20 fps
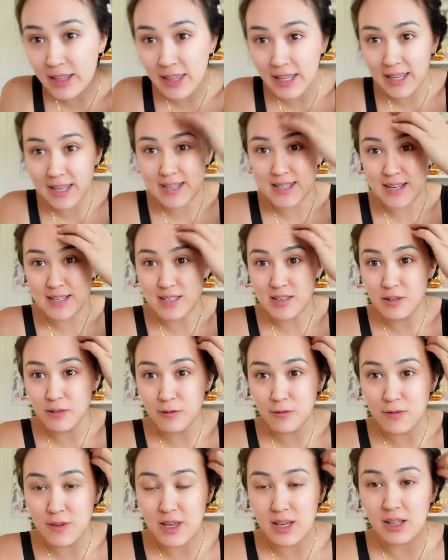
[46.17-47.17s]
Like, it doesn't
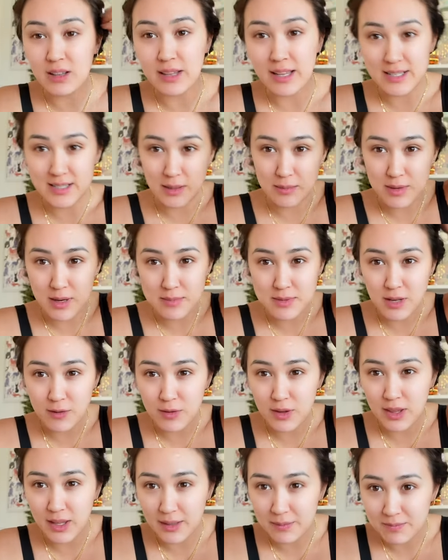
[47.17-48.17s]
feel like, sometimes I
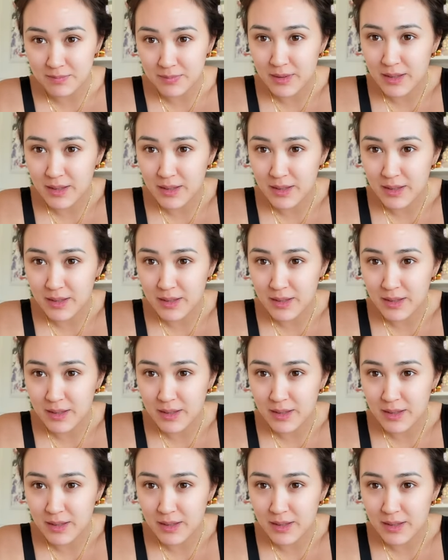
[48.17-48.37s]
feel like,